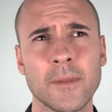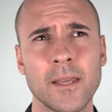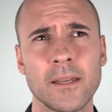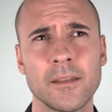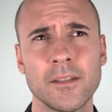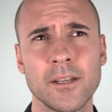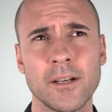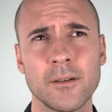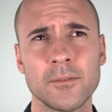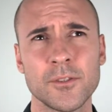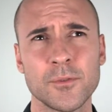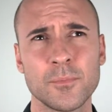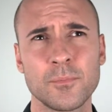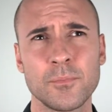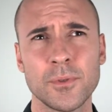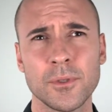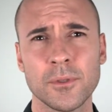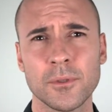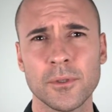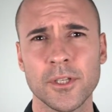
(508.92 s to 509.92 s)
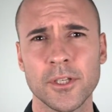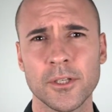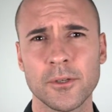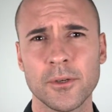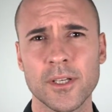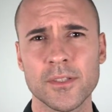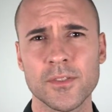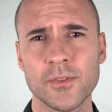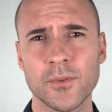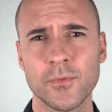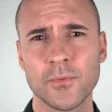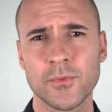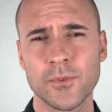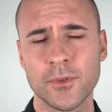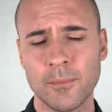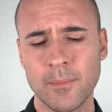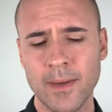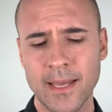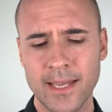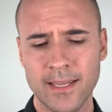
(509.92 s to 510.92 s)
just purely aggressive,
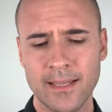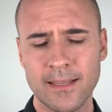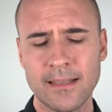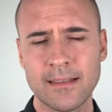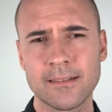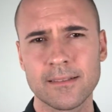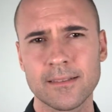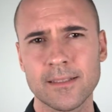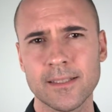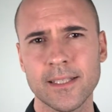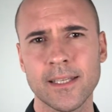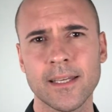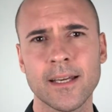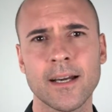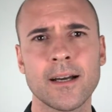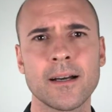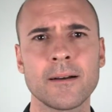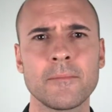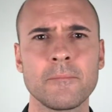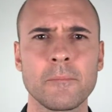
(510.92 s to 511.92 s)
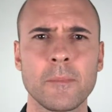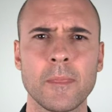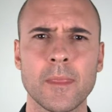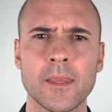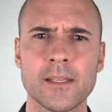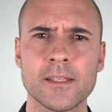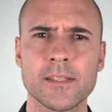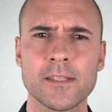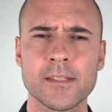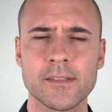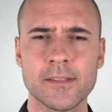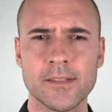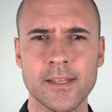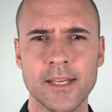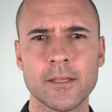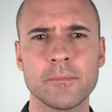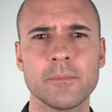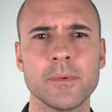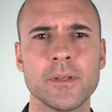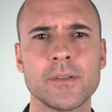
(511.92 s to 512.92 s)
to make clear
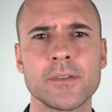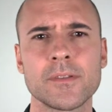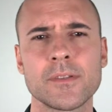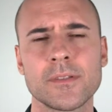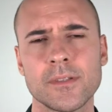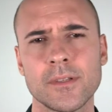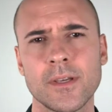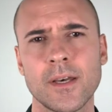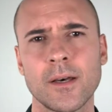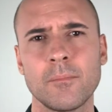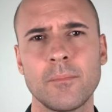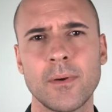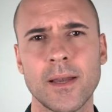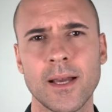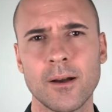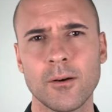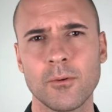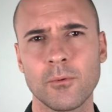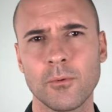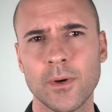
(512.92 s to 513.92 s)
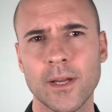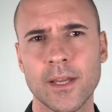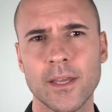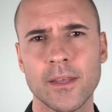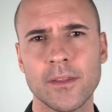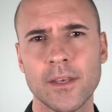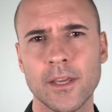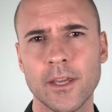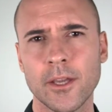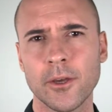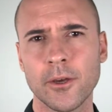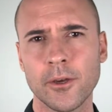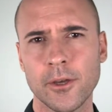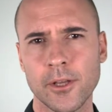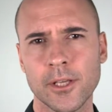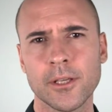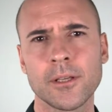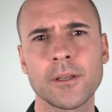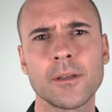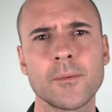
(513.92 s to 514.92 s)
statements about where they're
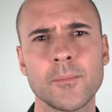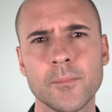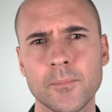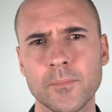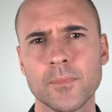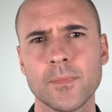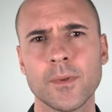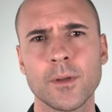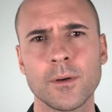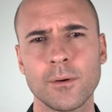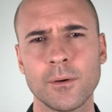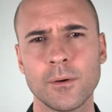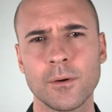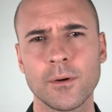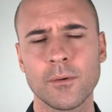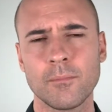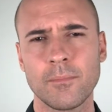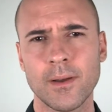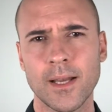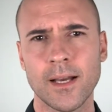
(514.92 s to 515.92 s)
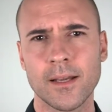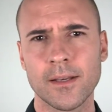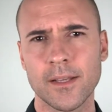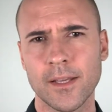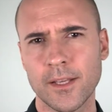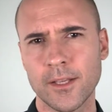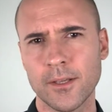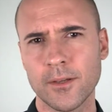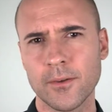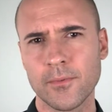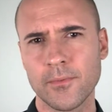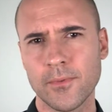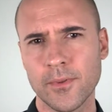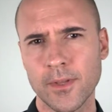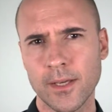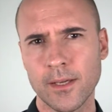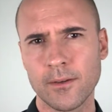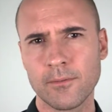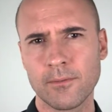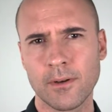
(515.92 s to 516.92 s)
hurting or about any of
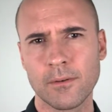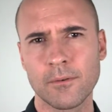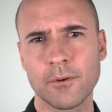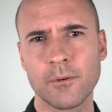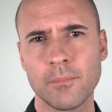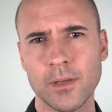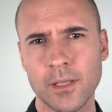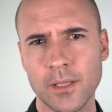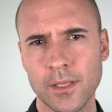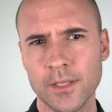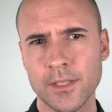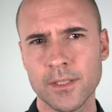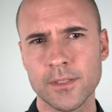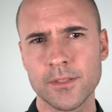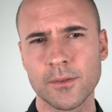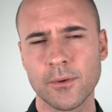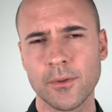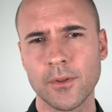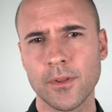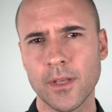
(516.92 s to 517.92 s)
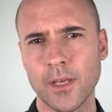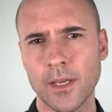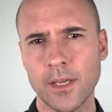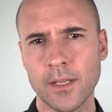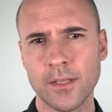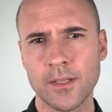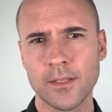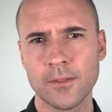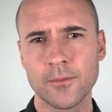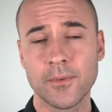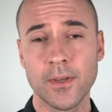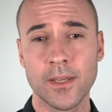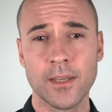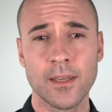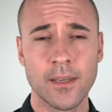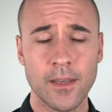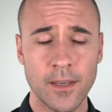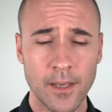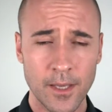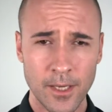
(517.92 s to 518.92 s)
their vulnerabilities or their need for
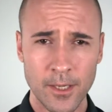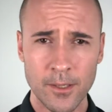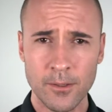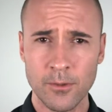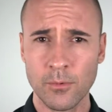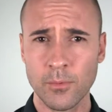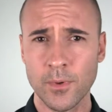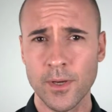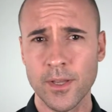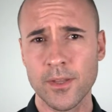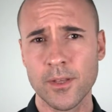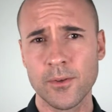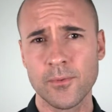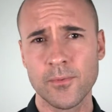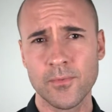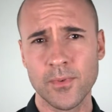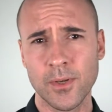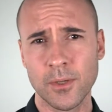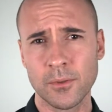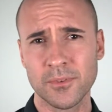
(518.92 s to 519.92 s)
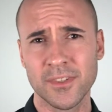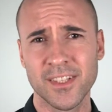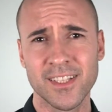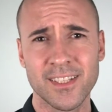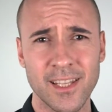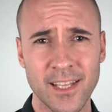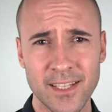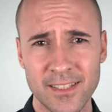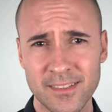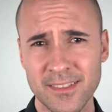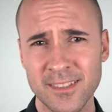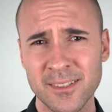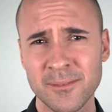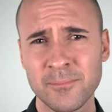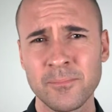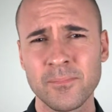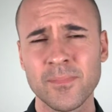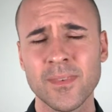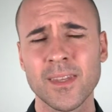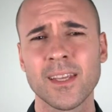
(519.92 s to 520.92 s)
care or where they've felt neglected.
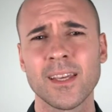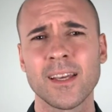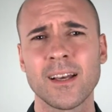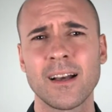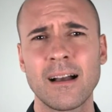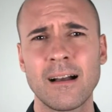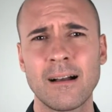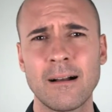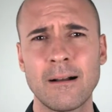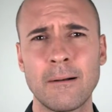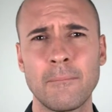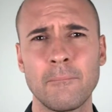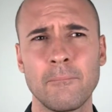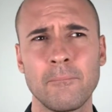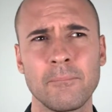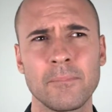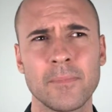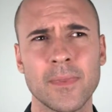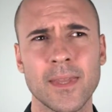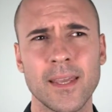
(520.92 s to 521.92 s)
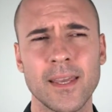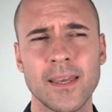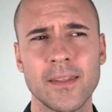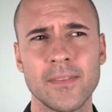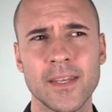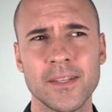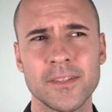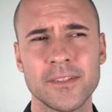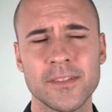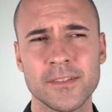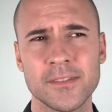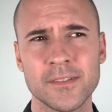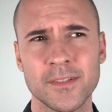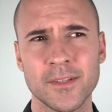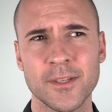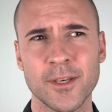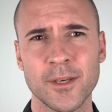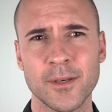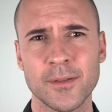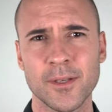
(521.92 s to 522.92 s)
And then to
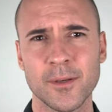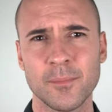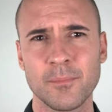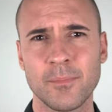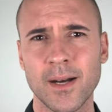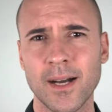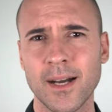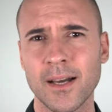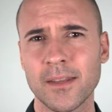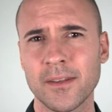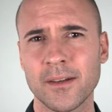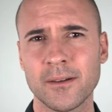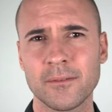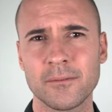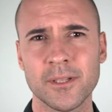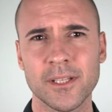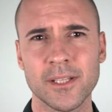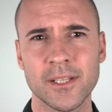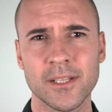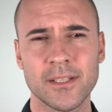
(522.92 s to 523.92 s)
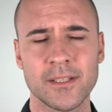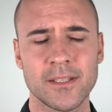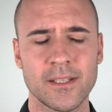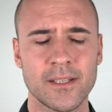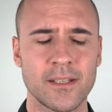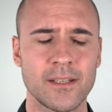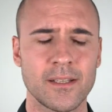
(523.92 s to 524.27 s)
see their partner really,